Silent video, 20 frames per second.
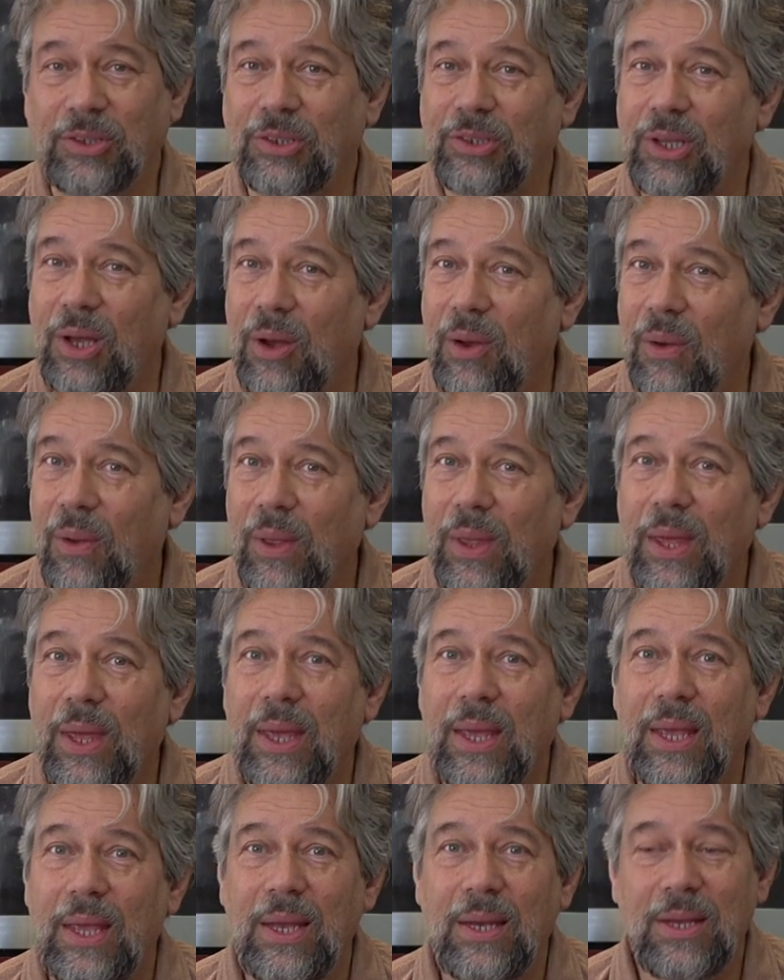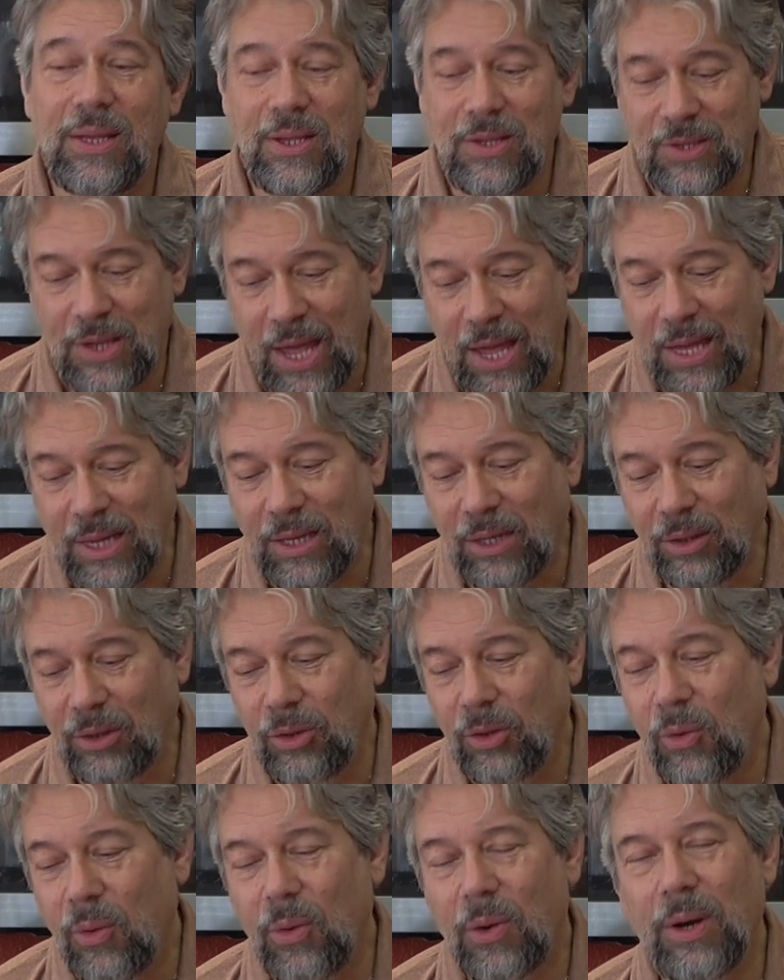So it is a
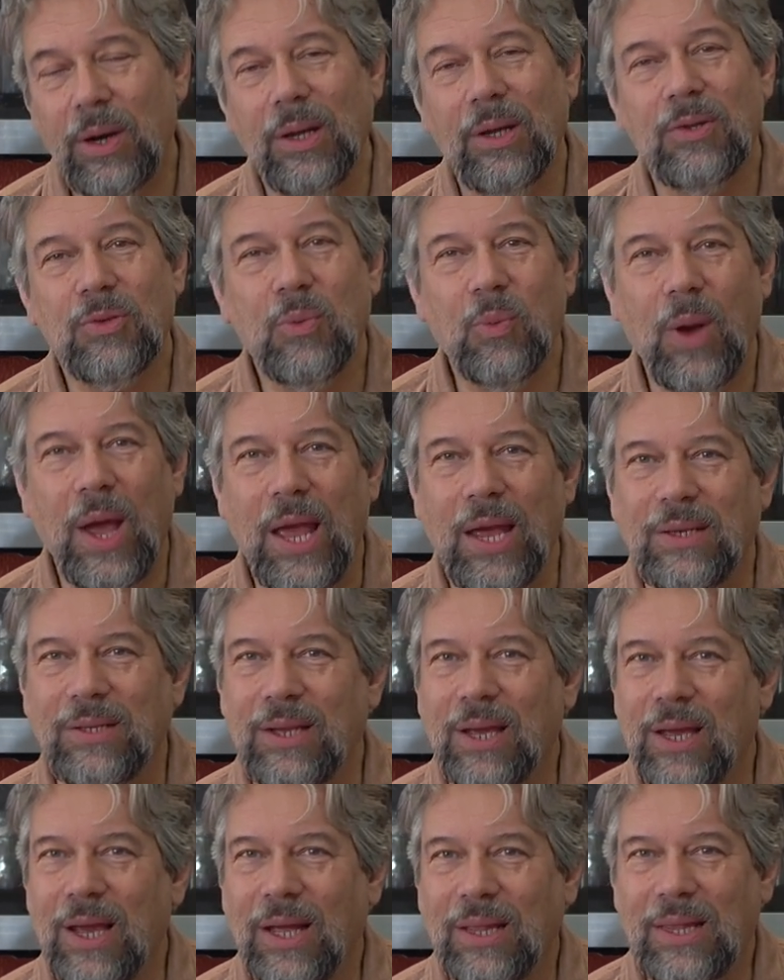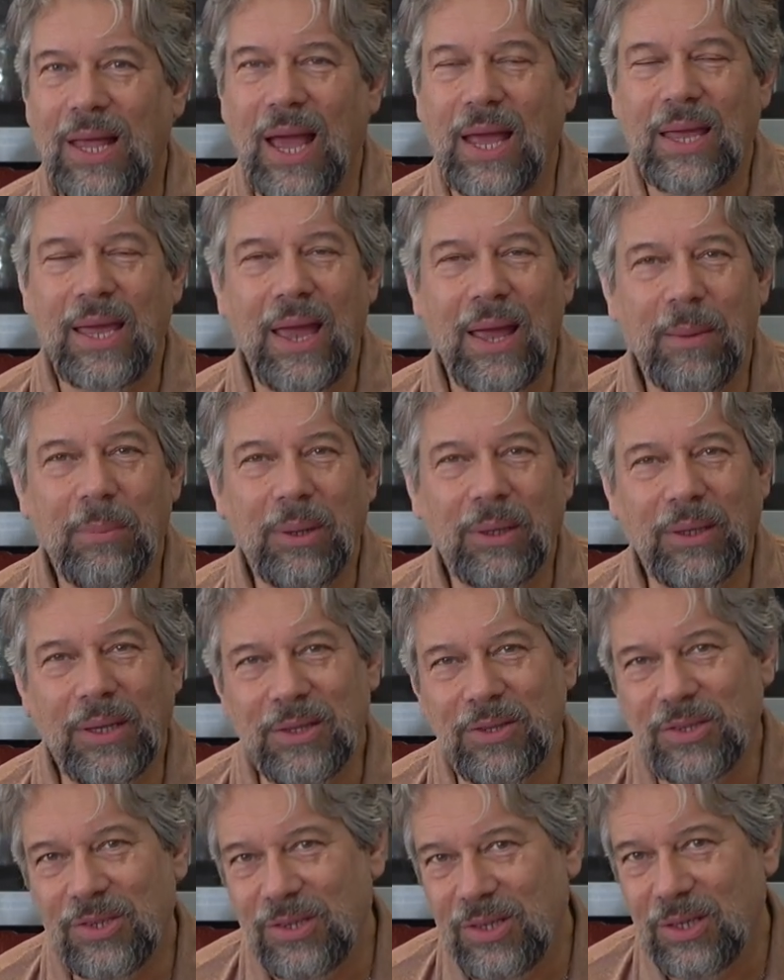glorious way to cut that cable
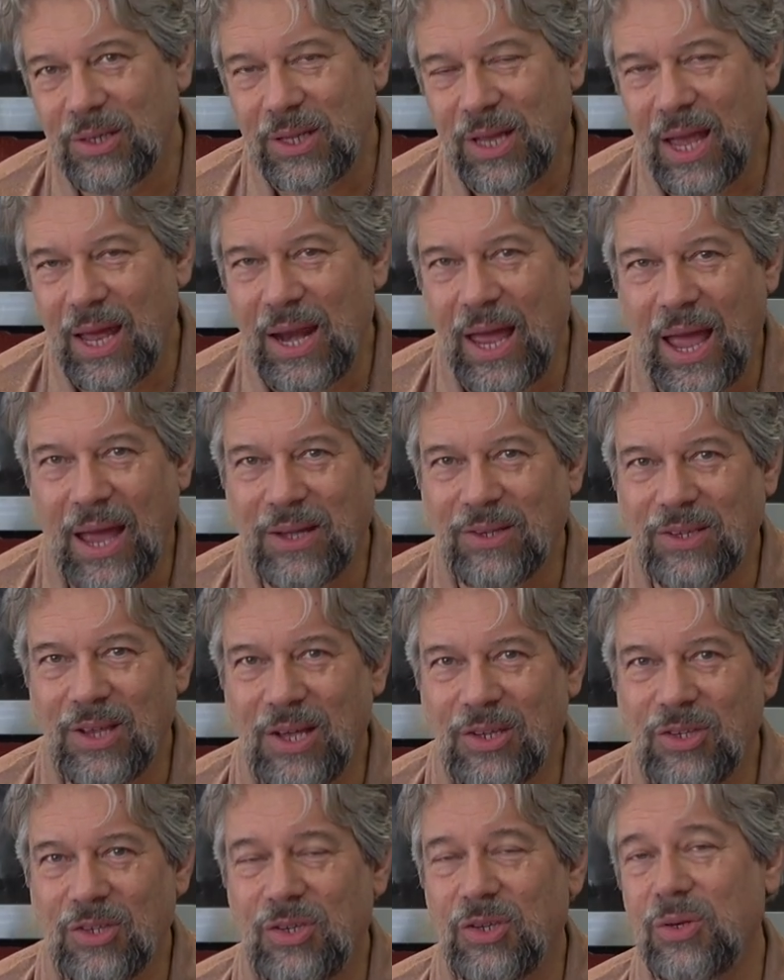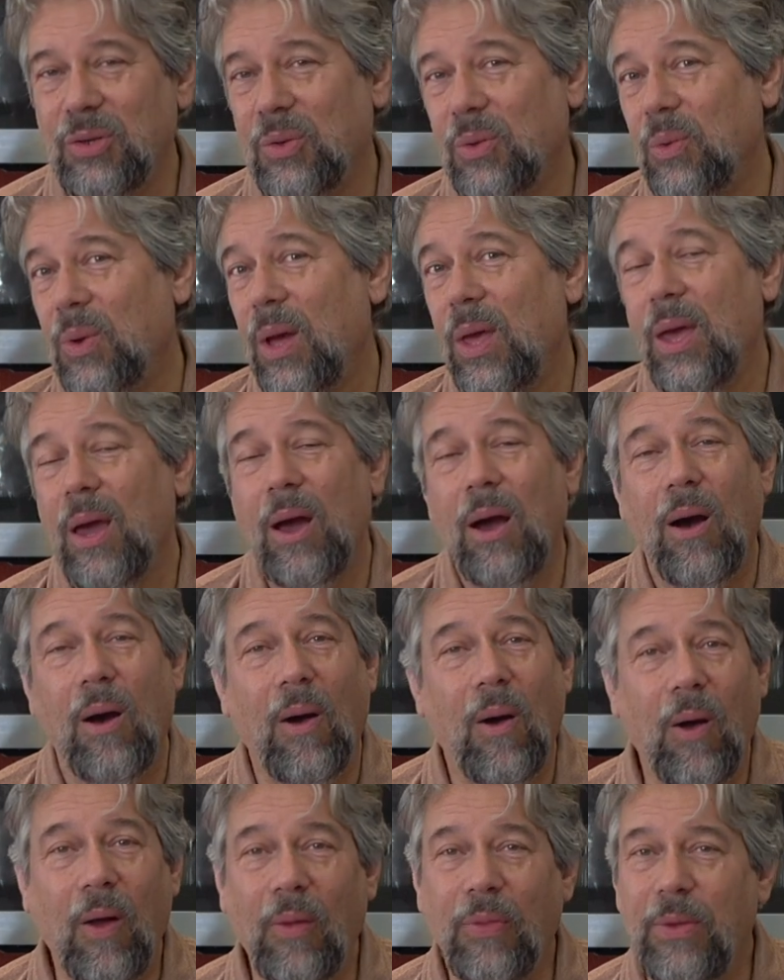and still get access to
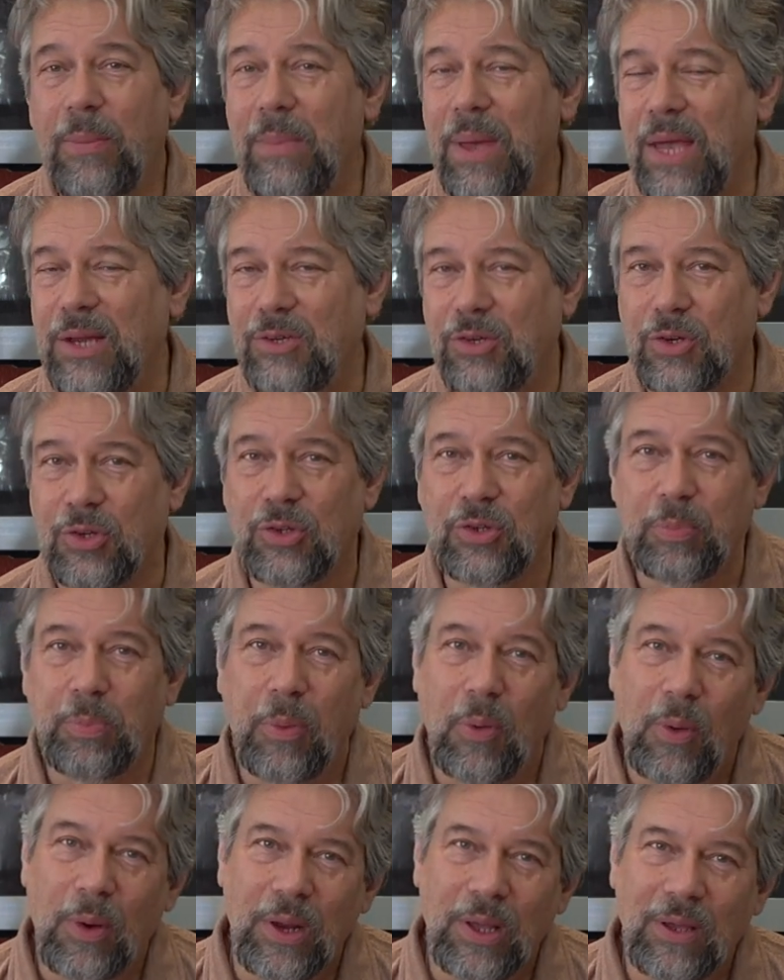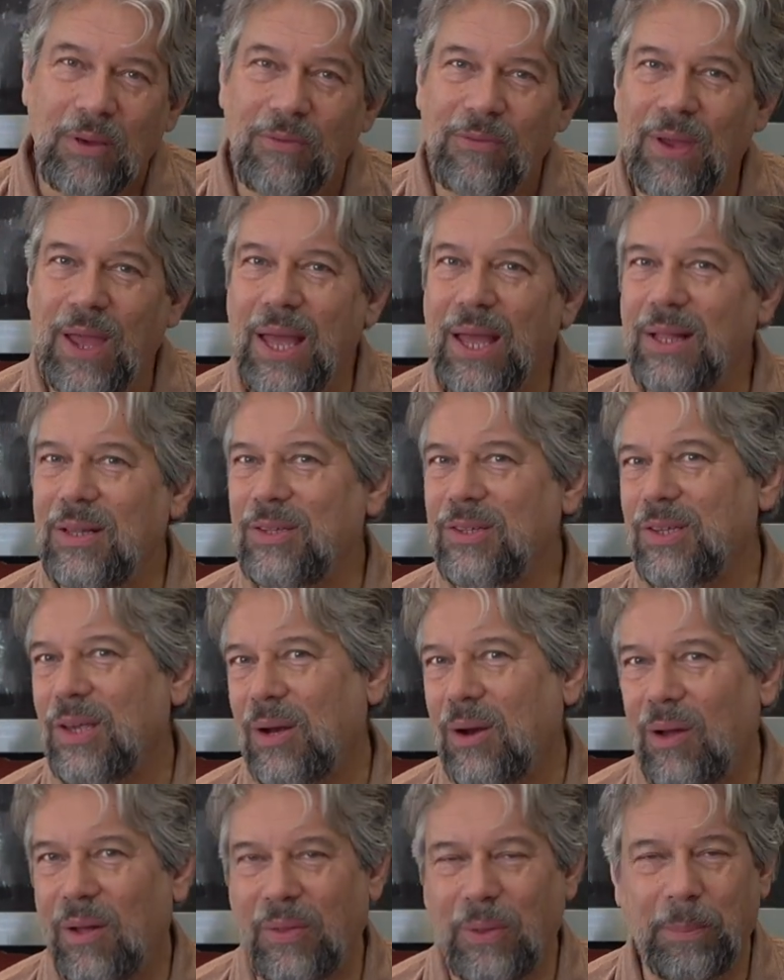all the major sporting events
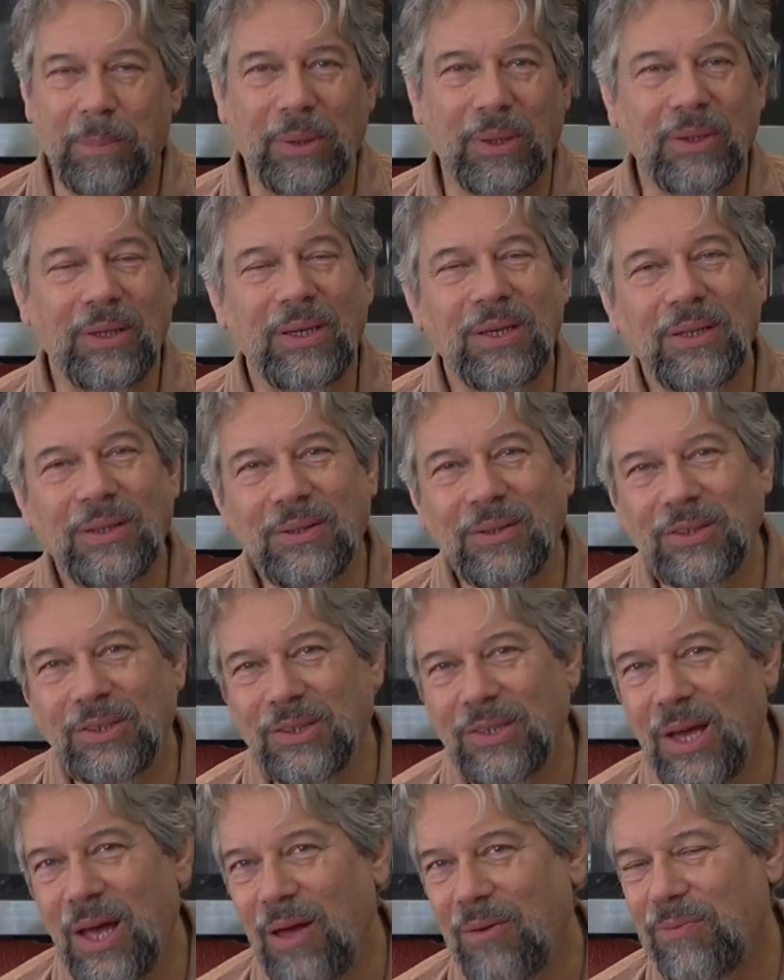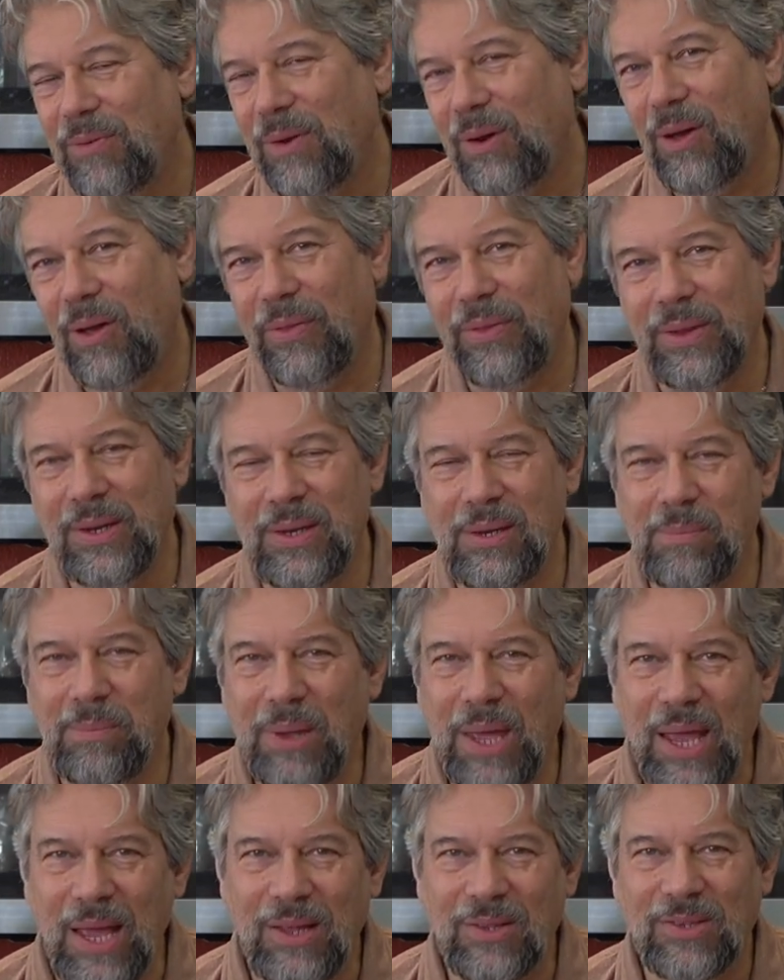and all the political stuff and all the
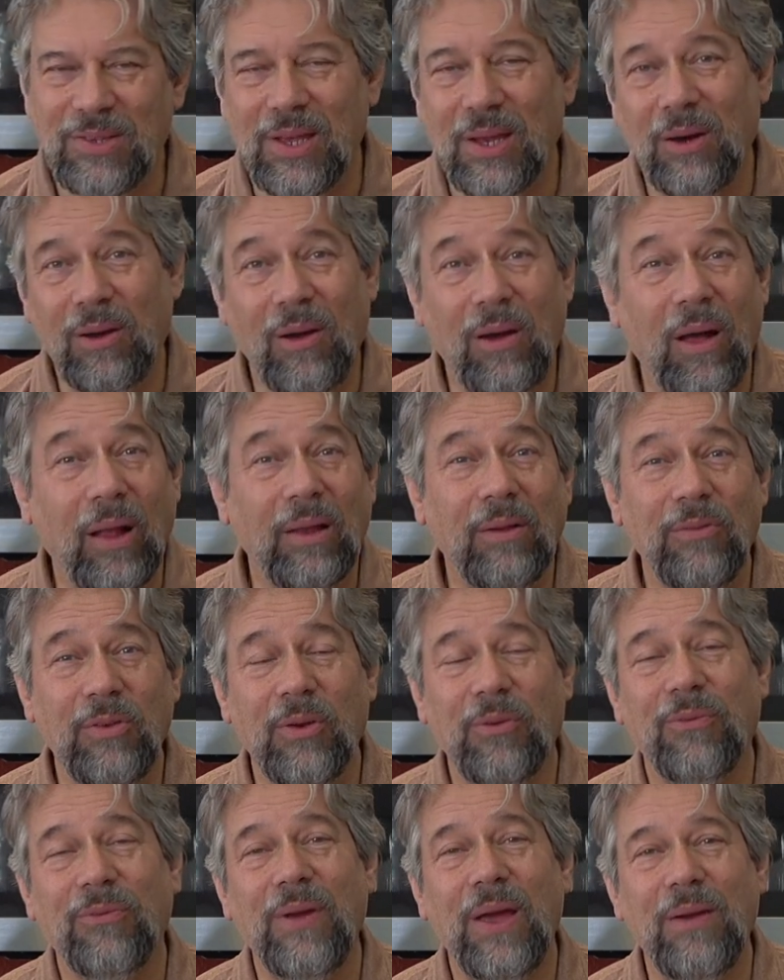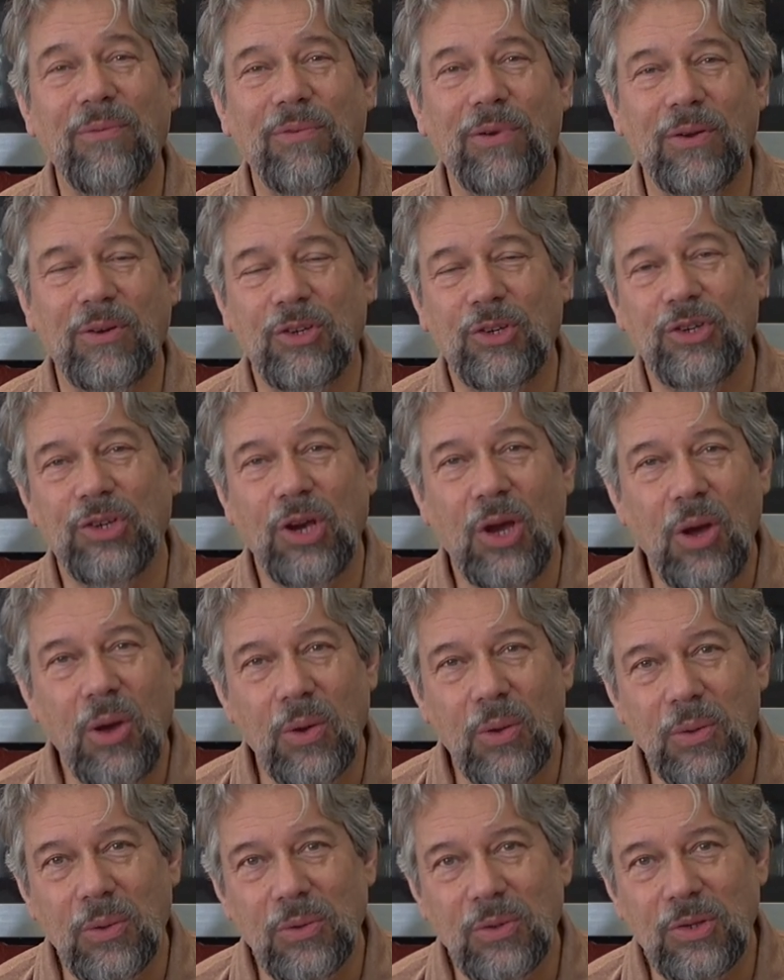debates and all of your favorite
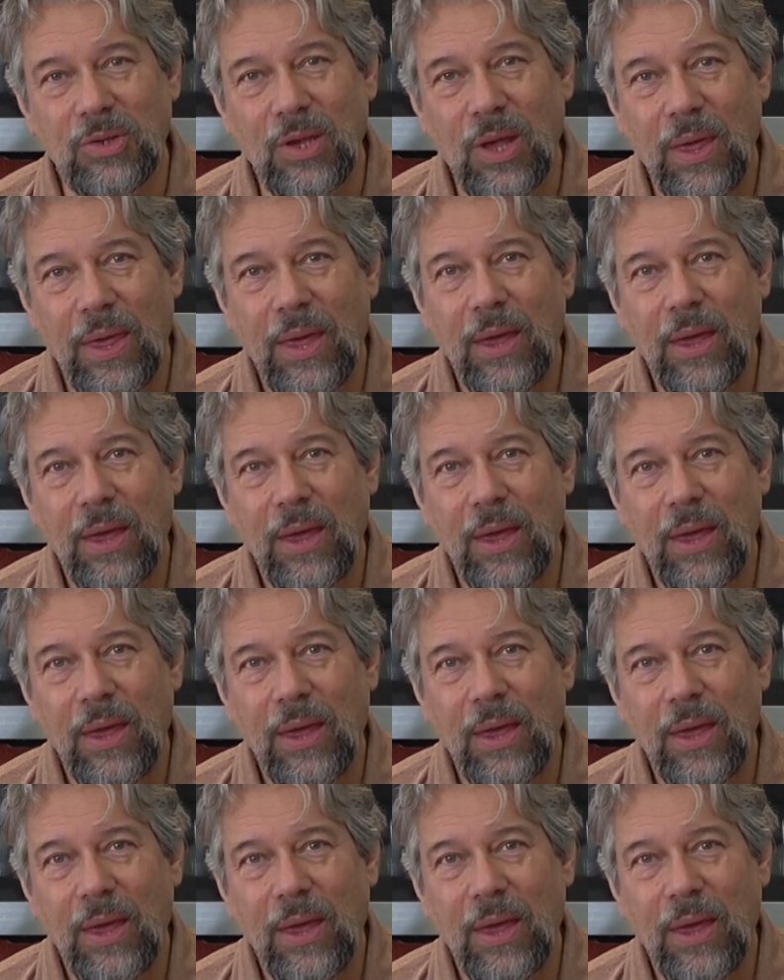shows